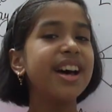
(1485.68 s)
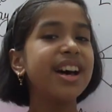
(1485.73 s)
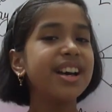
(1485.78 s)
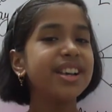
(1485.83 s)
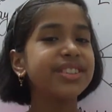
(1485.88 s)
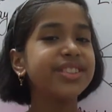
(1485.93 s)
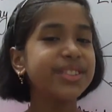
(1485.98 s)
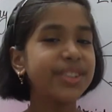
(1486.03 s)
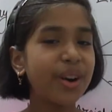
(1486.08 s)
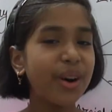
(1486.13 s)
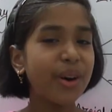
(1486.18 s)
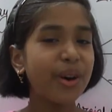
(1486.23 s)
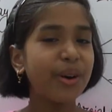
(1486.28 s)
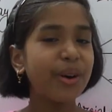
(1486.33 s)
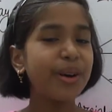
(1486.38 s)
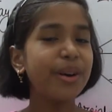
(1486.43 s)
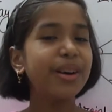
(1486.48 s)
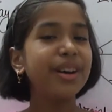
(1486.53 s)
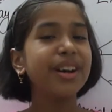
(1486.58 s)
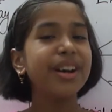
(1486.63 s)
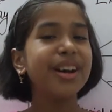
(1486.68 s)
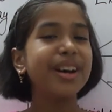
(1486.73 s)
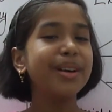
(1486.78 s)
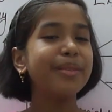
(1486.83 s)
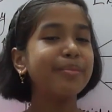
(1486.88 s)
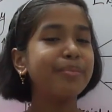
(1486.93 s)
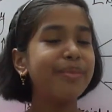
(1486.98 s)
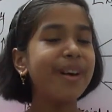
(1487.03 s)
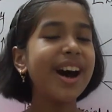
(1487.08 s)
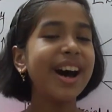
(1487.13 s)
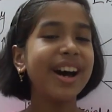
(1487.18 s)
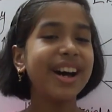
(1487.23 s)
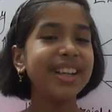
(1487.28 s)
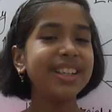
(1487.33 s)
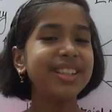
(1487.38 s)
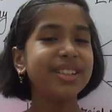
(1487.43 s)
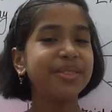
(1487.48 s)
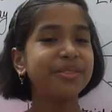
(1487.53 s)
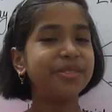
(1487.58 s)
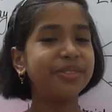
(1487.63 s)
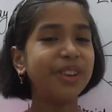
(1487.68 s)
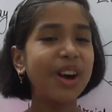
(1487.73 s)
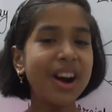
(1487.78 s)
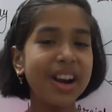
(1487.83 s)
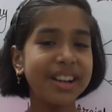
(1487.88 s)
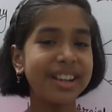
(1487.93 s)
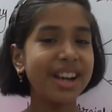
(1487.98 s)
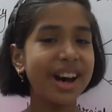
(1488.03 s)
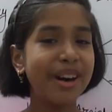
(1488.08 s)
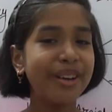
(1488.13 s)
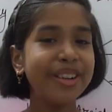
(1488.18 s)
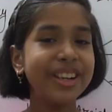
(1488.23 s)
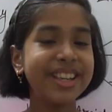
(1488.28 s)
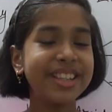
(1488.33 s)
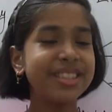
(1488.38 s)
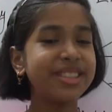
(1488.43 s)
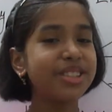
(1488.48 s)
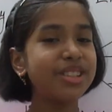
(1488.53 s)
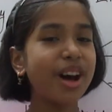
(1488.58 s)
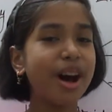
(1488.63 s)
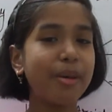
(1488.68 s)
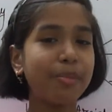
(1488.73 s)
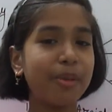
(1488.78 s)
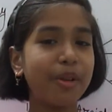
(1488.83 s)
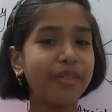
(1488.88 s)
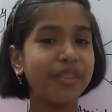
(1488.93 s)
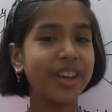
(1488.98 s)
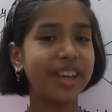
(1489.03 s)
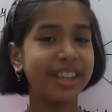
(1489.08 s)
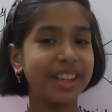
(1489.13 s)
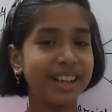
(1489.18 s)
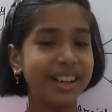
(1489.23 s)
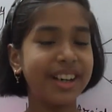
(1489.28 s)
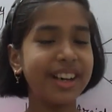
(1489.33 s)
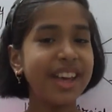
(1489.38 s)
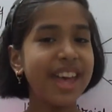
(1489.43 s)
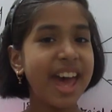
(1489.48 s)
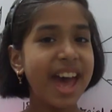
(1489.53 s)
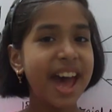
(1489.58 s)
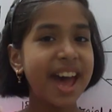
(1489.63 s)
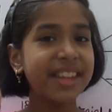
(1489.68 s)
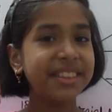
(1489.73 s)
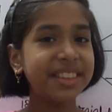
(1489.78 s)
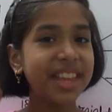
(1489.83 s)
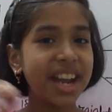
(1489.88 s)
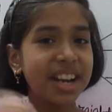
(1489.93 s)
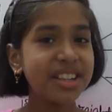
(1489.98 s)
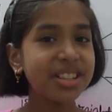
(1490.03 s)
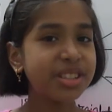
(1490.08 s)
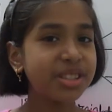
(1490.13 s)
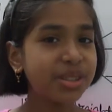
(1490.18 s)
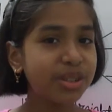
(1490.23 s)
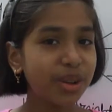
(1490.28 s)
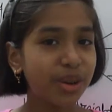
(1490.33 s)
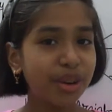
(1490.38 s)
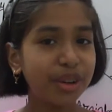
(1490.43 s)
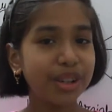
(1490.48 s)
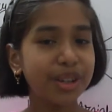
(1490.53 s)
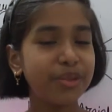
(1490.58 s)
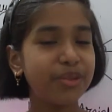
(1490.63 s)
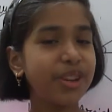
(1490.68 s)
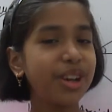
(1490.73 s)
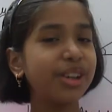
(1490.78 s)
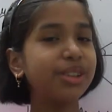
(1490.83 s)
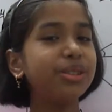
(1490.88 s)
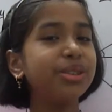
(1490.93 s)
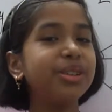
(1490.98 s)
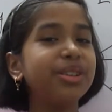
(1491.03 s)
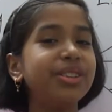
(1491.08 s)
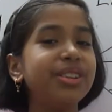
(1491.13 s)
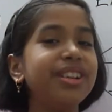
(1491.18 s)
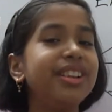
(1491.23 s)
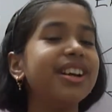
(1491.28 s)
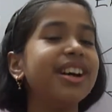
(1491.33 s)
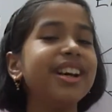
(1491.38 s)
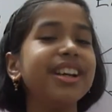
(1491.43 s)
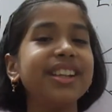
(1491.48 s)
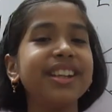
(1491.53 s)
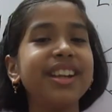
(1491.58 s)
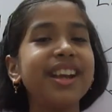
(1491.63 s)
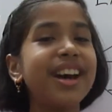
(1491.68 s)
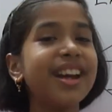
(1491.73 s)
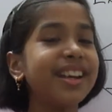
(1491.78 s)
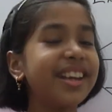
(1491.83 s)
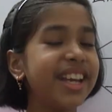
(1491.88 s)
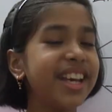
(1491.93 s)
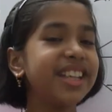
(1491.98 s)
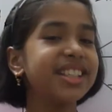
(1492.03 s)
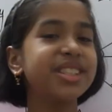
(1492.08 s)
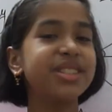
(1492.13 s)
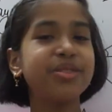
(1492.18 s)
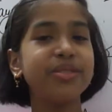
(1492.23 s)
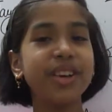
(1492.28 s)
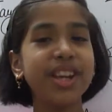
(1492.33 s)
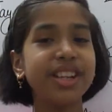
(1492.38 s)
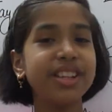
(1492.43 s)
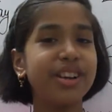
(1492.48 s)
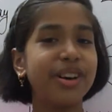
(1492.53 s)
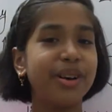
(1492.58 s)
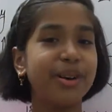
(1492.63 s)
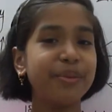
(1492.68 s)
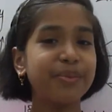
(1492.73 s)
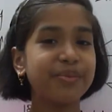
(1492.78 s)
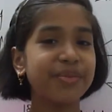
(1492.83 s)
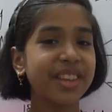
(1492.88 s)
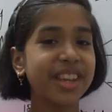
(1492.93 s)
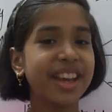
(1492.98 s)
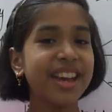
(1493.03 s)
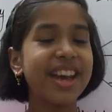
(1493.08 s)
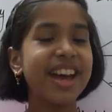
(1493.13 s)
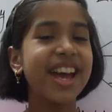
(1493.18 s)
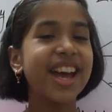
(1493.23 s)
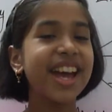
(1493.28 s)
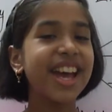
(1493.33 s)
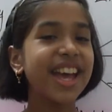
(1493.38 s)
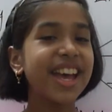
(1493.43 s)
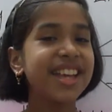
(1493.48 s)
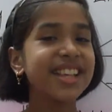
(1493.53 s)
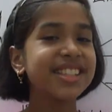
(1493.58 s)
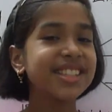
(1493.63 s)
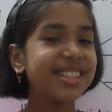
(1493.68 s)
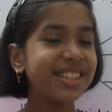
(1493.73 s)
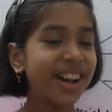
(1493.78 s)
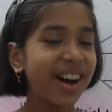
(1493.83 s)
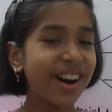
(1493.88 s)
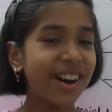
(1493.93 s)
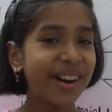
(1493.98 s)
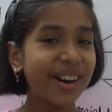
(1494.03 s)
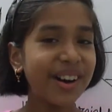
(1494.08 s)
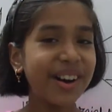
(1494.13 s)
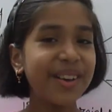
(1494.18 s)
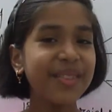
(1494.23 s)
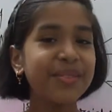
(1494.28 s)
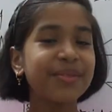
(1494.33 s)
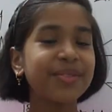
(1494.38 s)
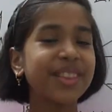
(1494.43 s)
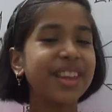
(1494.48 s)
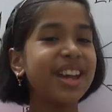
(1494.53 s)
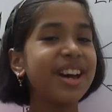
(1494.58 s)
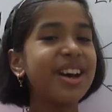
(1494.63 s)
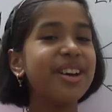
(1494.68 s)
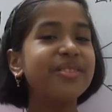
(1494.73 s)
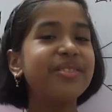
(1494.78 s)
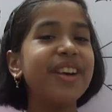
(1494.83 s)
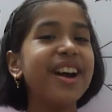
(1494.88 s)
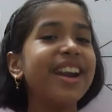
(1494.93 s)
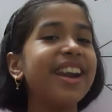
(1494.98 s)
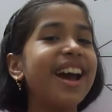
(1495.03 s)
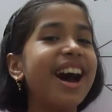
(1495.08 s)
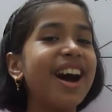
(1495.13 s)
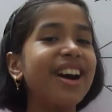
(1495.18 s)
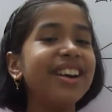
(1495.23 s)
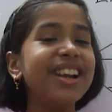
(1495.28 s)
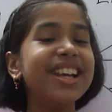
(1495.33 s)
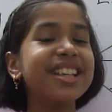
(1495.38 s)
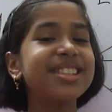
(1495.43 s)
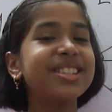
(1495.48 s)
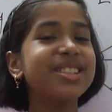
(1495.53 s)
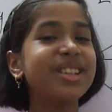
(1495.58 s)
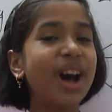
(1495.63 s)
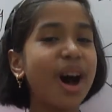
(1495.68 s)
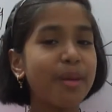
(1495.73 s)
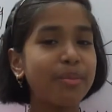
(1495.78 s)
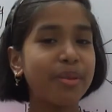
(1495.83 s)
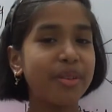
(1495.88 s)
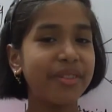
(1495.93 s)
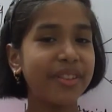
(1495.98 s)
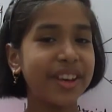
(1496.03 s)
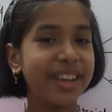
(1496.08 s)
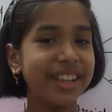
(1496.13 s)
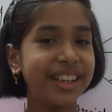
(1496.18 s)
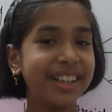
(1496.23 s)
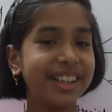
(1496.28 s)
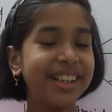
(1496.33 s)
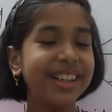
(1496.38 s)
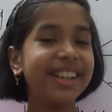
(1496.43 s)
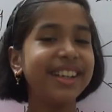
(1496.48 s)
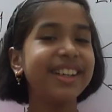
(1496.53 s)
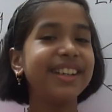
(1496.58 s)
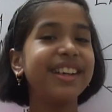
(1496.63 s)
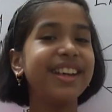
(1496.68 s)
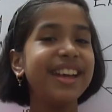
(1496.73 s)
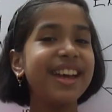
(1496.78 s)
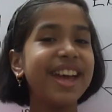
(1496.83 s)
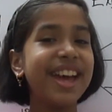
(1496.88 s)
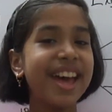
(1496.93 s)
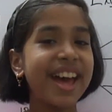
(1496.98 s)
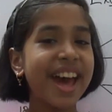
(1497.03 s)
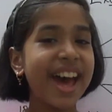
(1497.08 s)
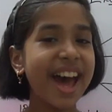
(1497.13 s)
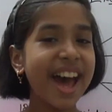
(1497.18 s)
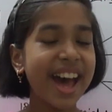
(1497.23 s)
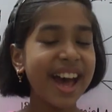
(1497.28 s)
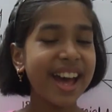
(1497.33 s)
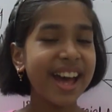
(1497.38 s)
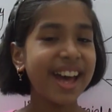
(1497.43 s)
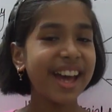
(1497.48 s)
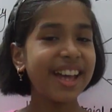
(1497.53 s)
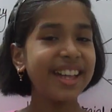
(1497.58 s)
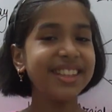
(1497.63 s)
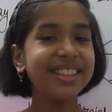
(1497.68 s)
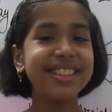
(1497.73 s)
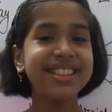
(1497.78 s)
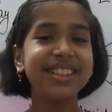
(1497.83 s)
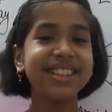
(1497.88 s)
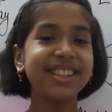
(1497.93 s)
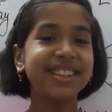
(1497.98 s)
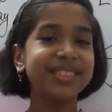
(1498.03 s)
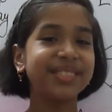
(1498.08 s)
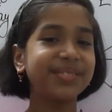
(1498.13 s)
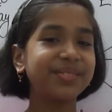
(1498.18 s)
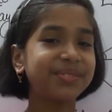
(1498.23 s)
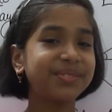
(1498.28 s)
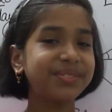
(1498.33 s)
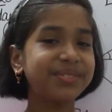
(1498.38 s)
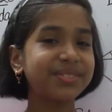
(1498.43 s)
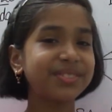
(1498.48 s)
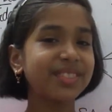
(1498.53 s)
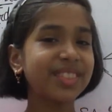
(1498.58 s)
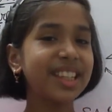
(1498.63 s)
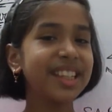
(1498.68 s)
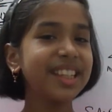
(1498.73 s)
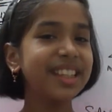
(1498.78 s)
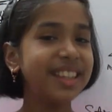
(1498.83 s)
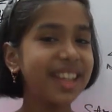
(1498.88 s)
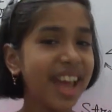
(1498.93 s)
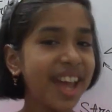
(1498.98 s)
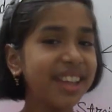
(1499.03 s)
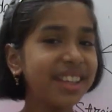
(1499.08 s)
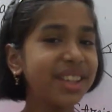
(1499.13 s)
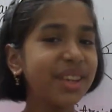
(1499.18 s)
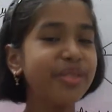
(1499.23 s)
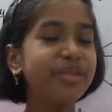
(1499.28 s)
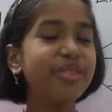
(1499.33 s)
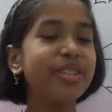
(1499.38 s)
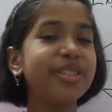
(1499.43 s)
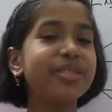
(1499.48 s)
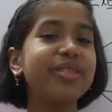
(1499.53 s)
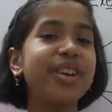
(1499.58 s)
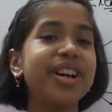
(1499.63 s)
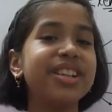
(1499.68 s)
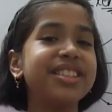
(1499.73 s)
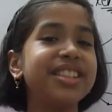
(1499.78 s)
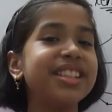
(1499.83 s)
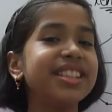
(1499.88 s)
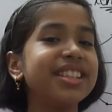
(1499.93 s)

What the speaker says: So, but for now, let's stop over here, and that story we are going to learn in our next video. So, for now, let's stop over here, and thank you for watching